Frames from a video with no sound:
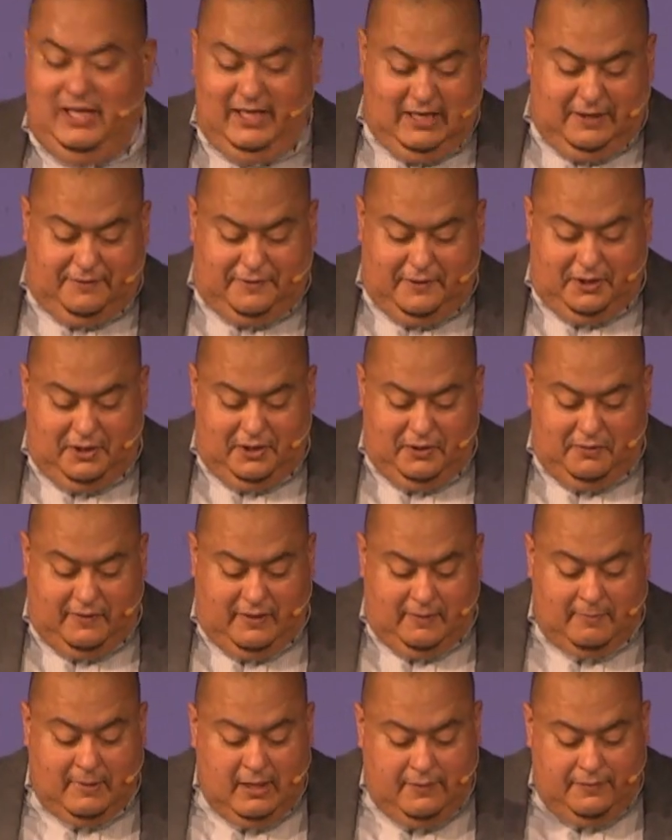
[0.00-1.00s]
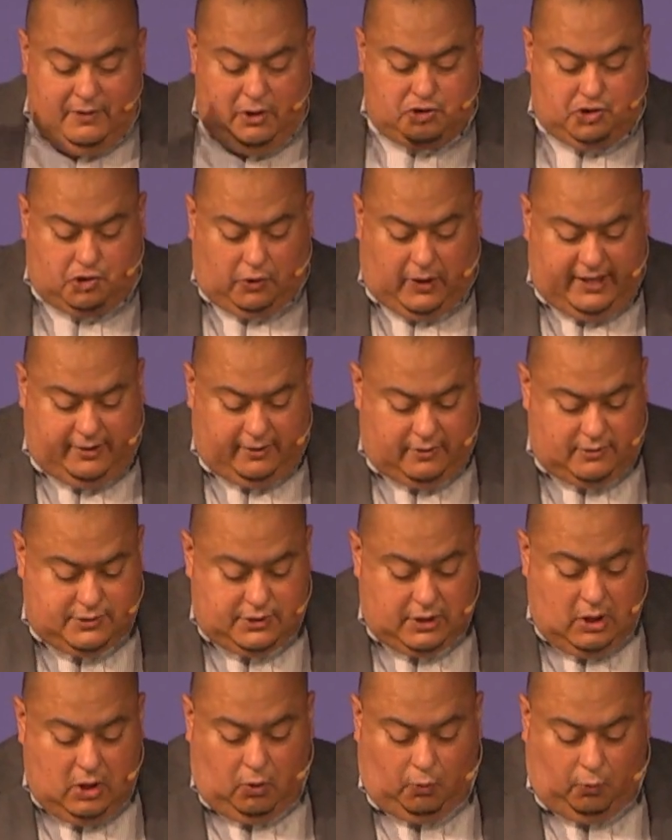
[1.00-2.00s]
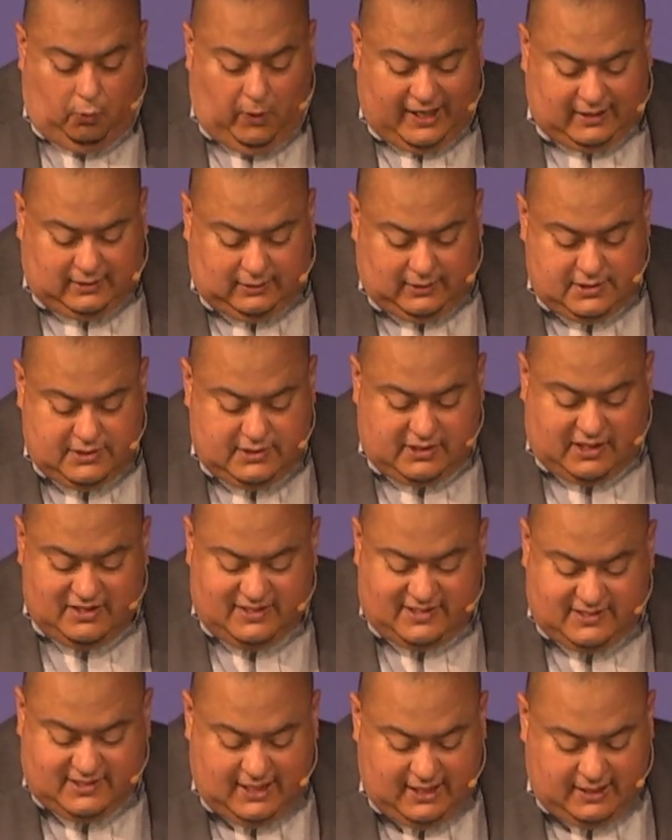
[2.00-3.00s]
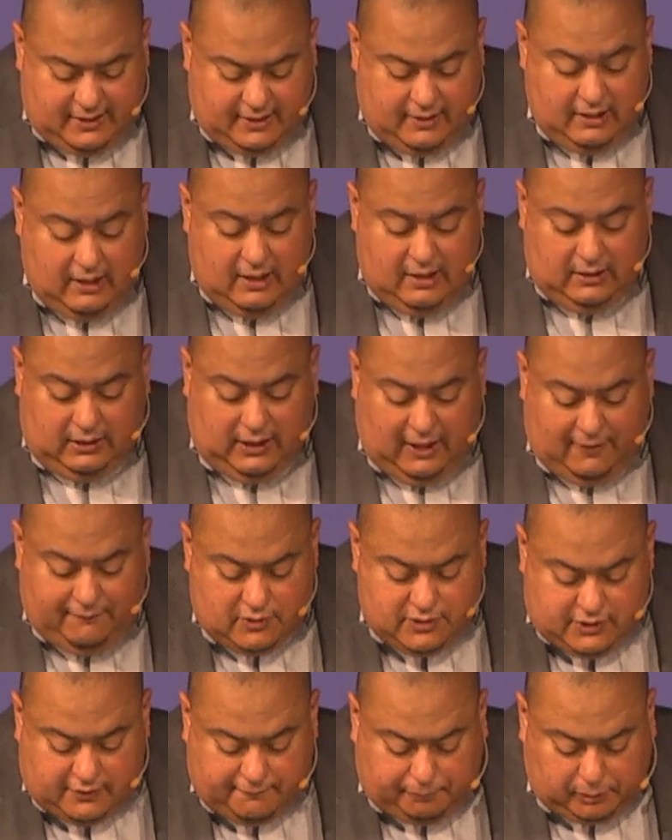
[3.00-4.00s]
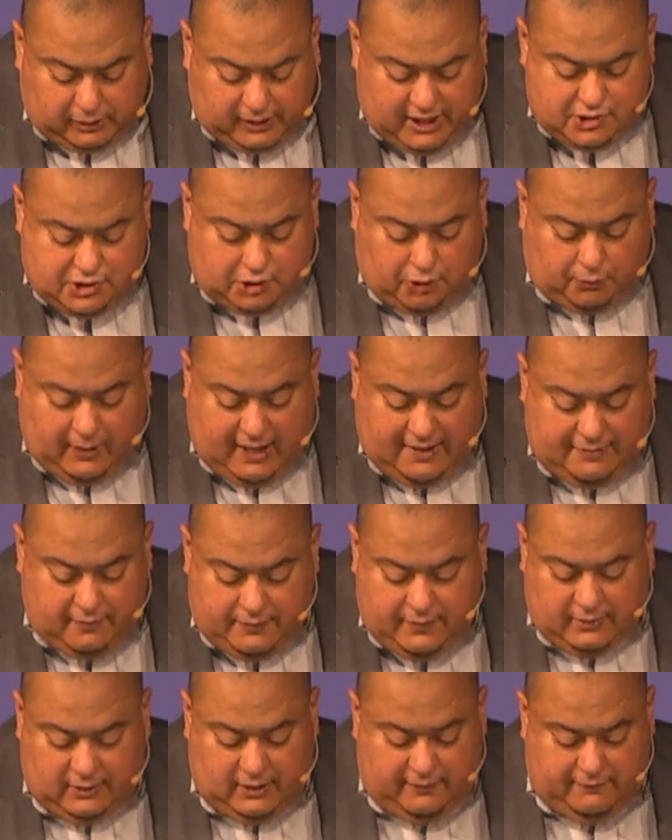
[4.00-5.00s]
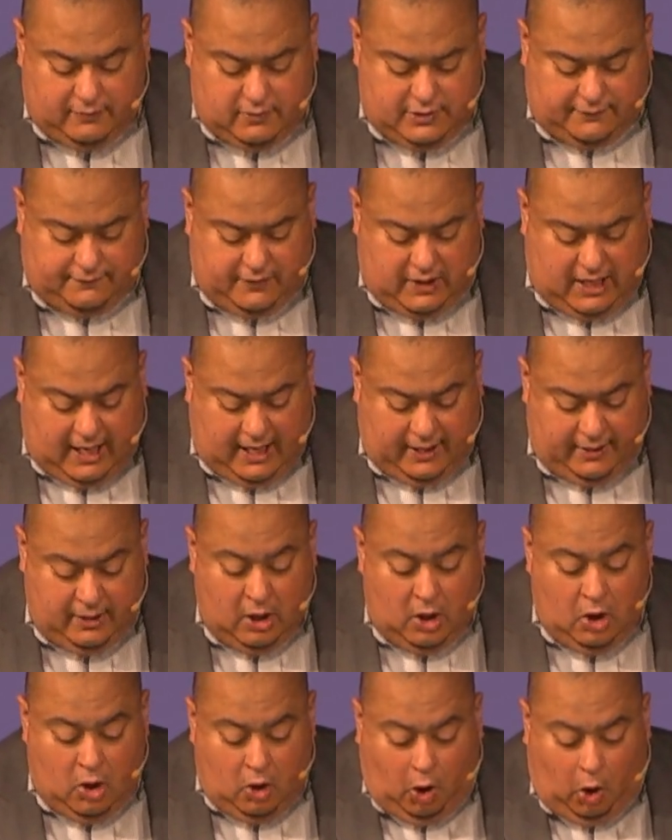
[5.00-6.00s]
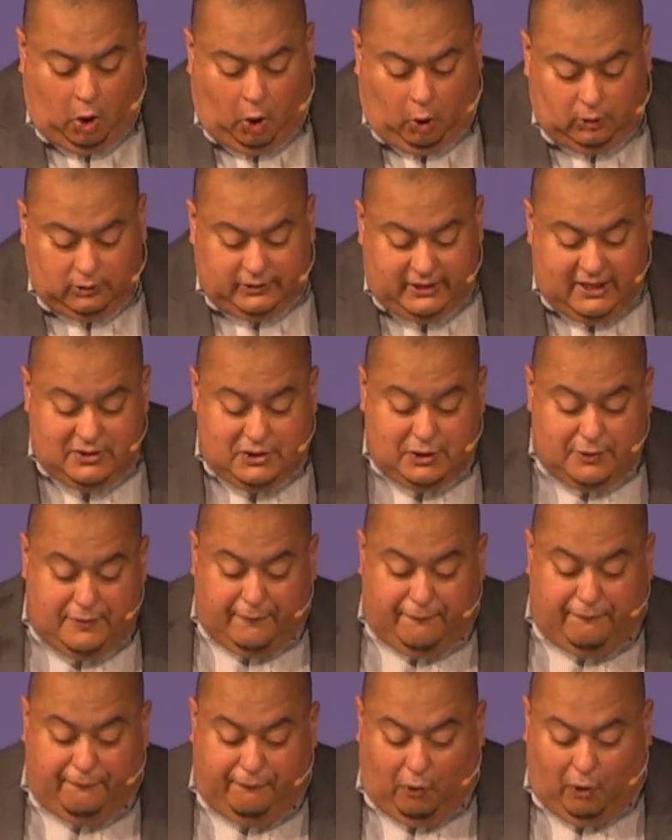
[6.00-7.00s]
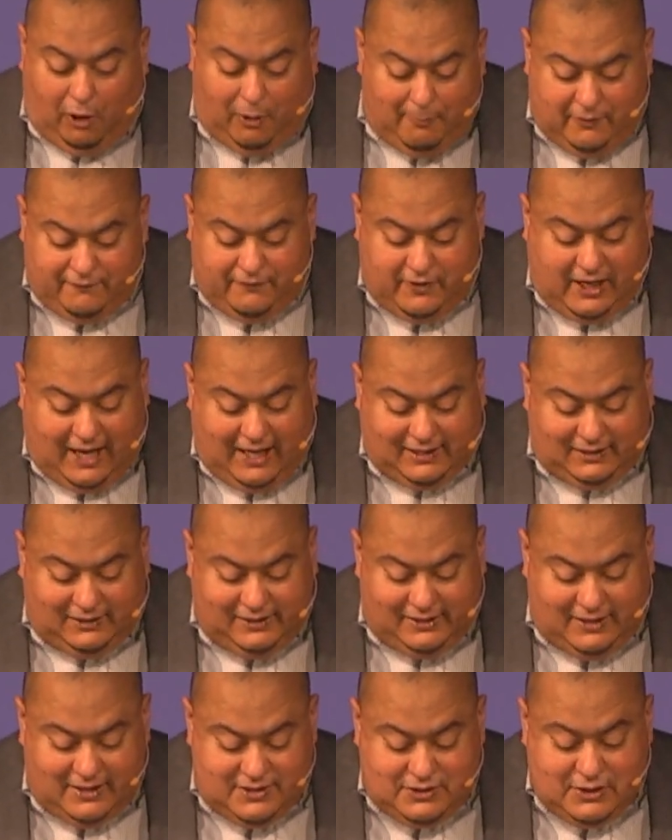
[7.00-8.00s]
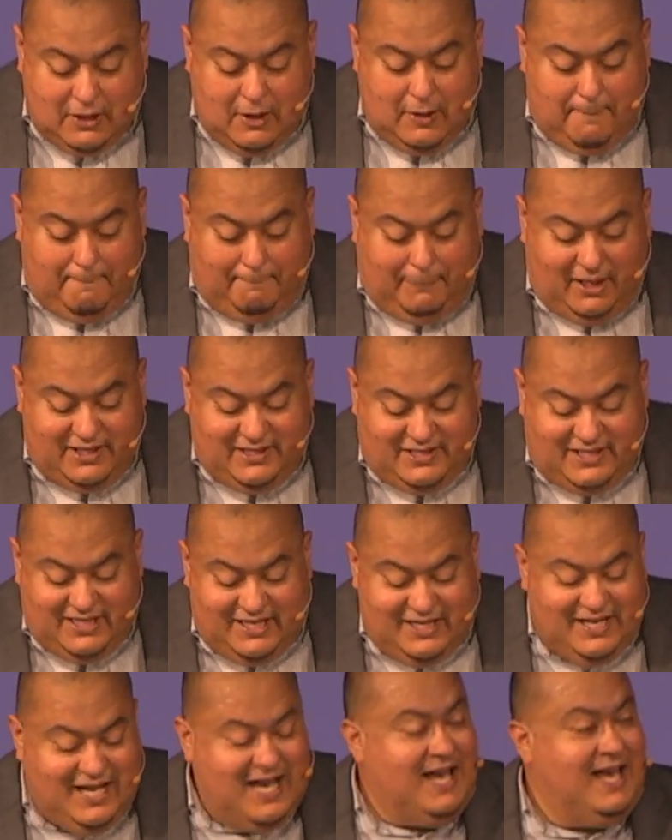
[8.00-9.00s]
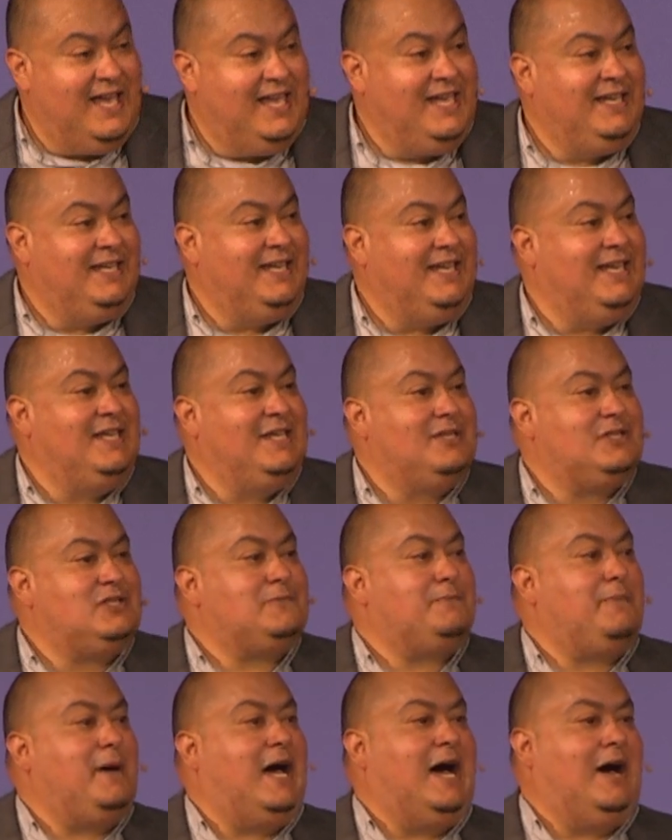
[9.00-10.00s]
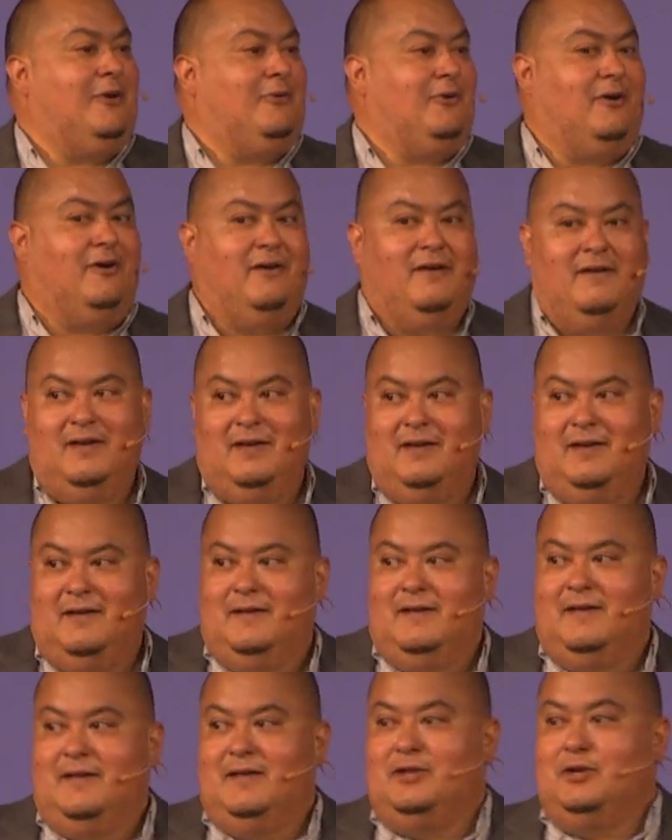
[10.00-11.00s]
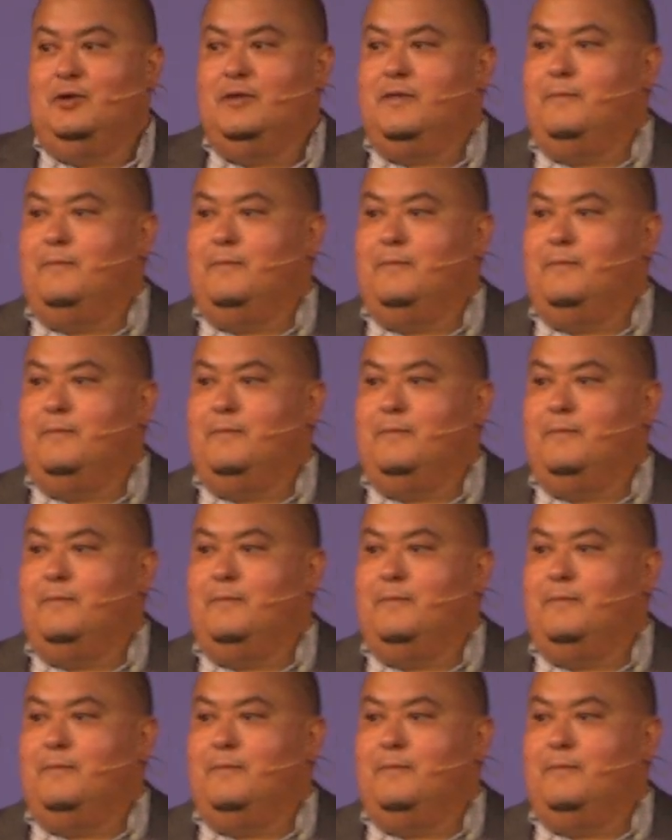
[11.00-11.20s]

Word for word: nothing to do with him. They're traitors, reckless, conceited, lovers of pleasure rather than lovers of God, holding to the form of godliness but denying its power. You know, the